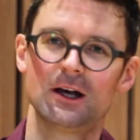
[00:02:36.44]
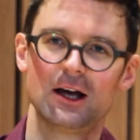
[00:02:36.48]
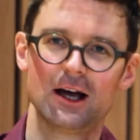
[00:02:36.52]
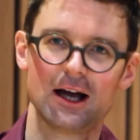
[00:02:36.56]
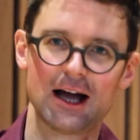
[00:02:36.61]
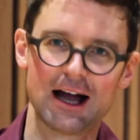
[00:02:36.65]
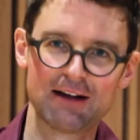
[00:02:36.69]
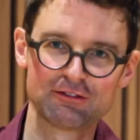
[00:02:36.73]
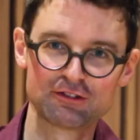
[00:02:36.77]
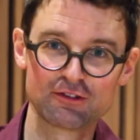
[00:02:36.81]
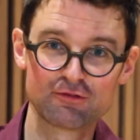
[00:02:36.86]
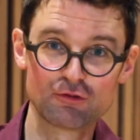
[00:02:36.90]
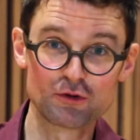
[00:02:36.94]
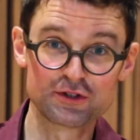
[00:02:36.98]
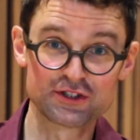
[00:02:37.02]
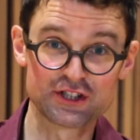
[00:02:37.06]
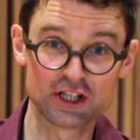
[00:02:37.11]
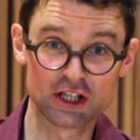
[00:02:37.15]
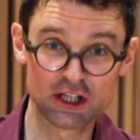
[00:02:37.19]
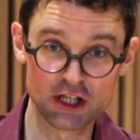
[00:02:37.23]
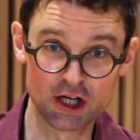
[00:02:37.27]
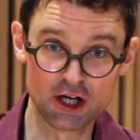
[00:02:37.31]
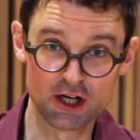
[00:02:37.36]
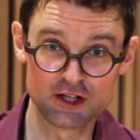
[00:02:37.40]
After 4
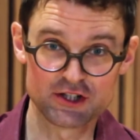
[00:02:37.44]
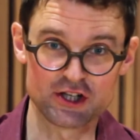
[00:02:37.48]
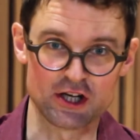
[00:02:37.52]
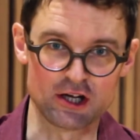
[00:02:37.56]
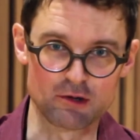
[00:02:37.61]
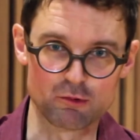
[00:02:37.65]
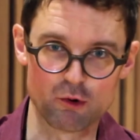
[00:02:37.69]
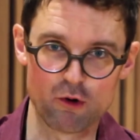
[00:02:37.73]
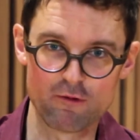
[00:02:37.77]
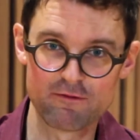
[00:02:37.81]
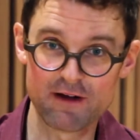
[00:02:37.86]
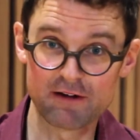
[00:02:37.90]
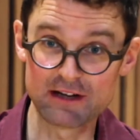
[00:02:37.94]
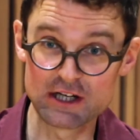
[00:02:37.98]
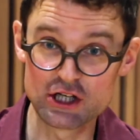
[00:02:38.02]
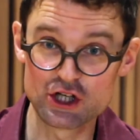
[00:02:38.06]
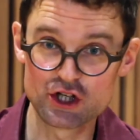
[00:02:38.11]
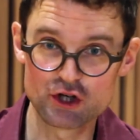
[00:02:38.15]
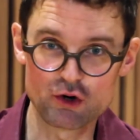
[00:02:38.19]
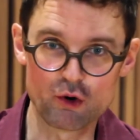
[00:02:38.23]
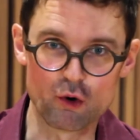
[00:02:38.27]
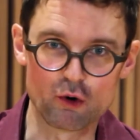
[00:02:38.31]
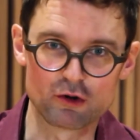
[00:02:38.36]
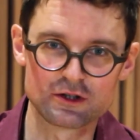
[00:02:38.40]
staccato, or very
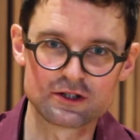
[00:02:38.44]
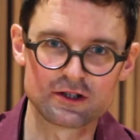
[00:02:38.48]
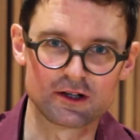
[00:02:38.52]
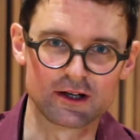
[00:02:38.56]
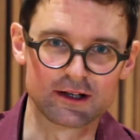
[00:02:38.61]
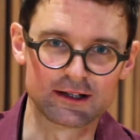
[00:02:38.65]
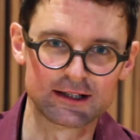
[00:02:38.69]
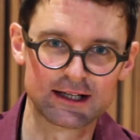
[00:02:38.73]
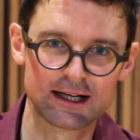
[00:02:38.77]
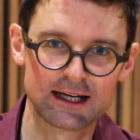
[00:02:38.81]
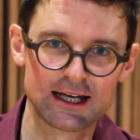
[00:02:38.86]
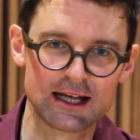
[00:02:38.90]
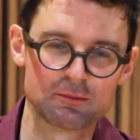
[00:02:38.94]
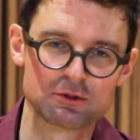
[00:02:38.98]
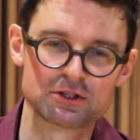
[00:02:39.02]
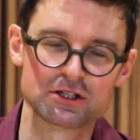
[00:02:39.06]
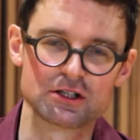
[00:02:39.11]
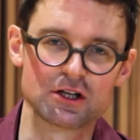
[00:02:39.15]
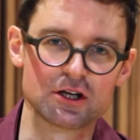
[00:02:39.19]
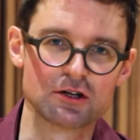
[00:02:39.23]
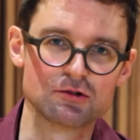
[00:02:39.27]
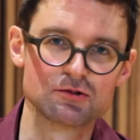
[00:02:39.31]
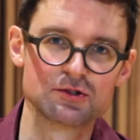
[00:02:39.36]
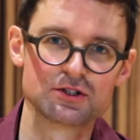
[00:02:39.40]
short and clipped
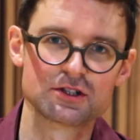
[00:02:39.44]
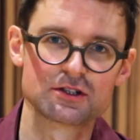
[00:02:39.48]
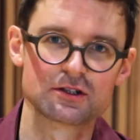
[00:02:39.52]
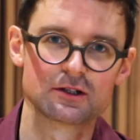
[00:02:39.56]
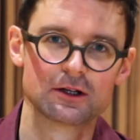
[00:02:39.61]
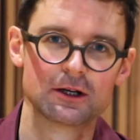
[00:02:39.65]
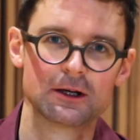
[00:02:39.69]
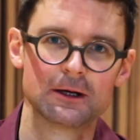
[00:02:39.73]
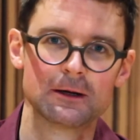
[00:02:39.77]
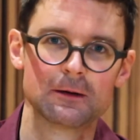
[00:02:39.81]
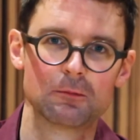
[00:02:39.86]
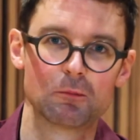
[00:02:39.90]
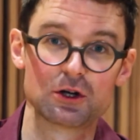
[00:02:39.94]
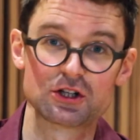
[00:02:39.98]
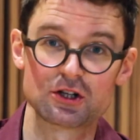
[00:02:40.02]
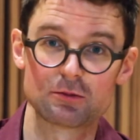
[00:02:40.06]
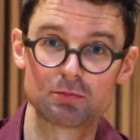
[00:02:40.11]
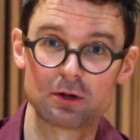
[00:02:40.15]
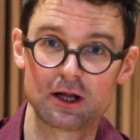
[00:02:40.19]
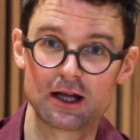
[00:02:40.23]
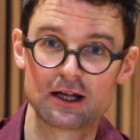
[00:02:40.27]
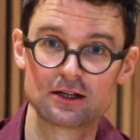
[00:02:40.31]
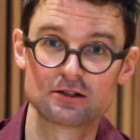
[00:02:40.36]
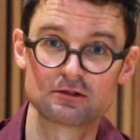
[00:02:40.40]
notes, which are
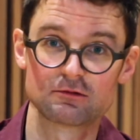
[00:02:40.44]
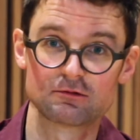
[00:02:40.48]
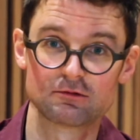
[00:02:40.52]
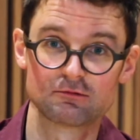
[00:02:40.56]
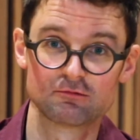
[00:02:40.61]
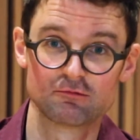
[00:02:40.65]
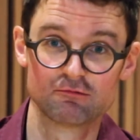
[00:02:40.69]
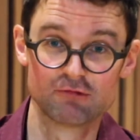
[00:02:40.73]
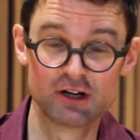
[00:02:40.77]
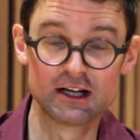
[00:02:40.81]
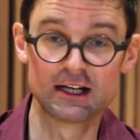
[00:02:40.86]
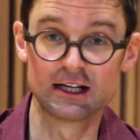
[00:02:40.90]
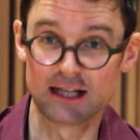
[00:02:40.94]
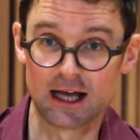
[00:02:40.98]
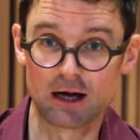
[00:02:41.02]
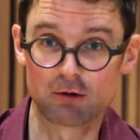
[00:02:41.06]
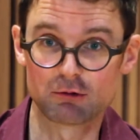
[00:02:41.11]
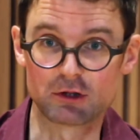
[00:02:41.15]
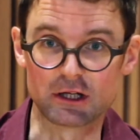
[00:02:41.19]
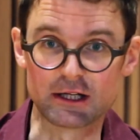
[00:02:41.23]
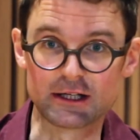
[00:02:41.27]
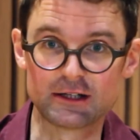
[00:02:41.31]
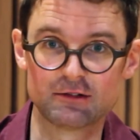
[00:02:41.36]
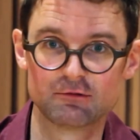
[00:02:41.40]
played really
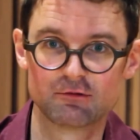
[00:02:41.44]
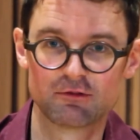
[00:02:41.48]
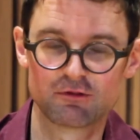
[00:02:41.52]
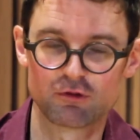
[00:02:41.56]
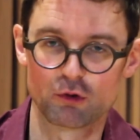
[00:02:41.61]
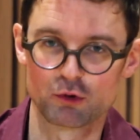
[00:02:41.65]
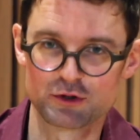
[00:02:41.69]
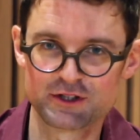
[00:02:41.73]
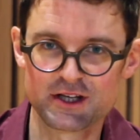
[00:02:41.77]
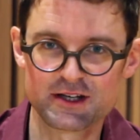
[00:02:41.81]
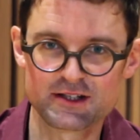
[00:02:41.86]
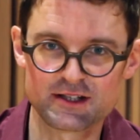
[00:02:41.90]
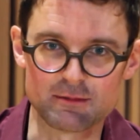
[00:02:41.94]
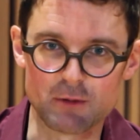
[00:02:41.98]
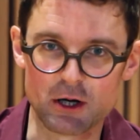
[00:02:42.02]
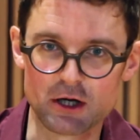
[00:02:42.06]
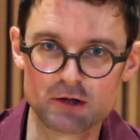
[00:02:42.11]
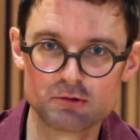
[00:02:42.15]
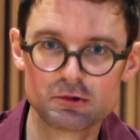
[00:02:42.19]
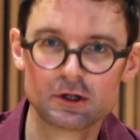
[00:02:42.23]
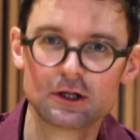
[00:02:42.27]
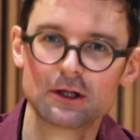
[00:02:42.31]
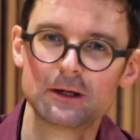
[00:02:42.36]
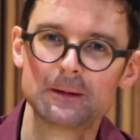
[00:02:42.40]
loudly,
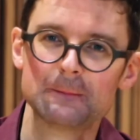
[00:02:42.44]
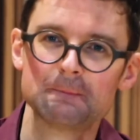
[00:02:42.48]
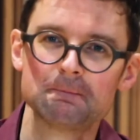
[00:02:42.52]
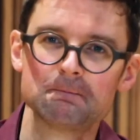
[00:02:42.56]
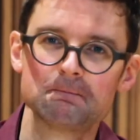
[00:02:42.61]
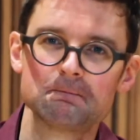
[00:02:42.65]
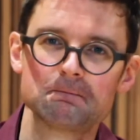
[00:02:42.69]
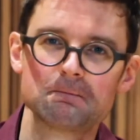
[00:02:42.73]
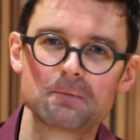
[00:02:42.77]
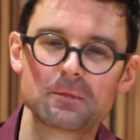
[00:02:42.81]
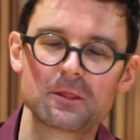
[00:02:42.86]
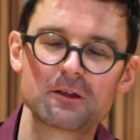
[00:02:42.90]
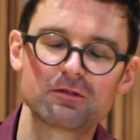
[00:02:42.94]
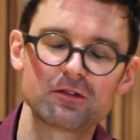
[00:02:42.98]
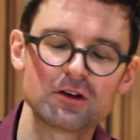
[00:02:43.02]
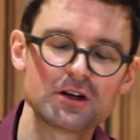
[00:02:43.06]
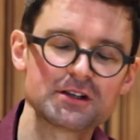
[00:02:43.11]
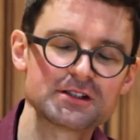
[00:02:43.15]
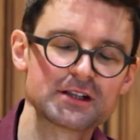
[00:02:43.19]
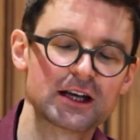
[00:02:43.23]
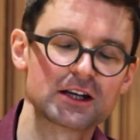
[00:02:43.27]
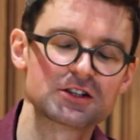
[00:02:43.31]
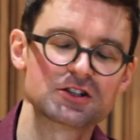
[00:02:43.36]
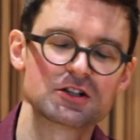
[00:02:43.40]
fortissimo, the
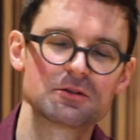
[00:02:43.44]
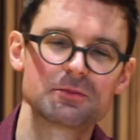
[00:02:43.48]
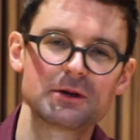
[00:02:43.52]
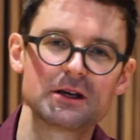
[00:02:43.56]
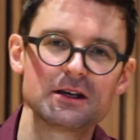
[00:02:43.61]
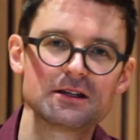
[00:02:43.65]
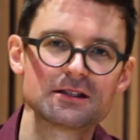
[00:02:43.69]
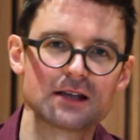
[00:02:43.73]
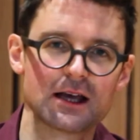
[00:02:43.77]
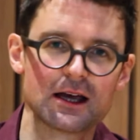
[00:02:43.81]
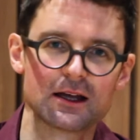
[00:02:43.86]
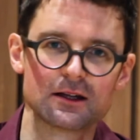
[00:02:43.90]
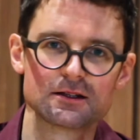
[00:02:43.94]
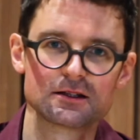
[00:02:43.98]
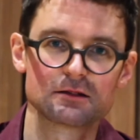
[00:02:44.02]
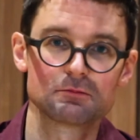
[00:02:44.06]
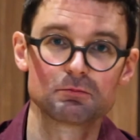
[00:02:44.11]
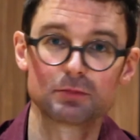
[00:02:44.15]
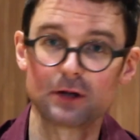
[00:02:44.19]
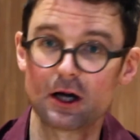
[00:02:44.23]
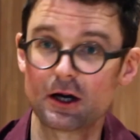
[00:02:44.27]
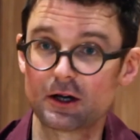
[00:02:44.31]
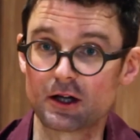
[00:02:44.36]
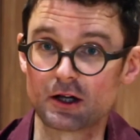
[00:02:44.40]
first section of the piece ends
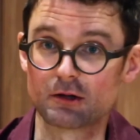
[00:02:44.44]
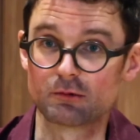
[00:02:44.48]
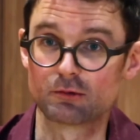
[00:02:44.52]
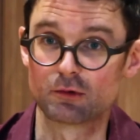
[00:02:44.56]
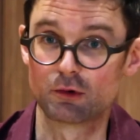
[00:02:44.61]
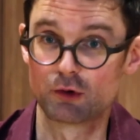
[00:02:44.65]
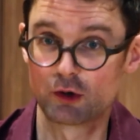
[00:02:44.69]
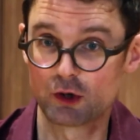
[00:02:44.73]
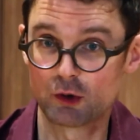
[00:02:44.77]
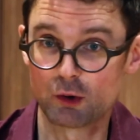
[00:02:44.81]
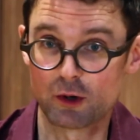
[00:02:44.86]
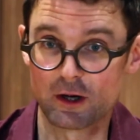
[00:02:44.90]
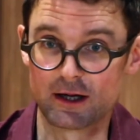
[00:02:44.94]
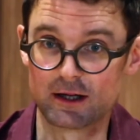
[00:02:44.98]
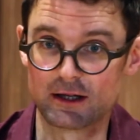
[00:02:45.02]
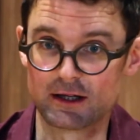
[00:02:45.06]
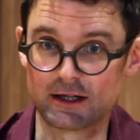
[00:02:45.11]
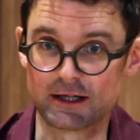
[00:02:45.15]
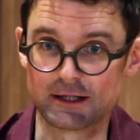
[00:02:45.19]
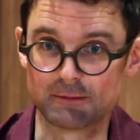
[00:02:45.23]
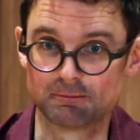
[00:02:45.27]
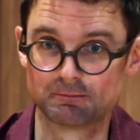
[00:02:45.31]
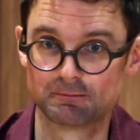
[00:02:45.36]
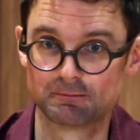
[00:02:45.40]
piano, or quietly.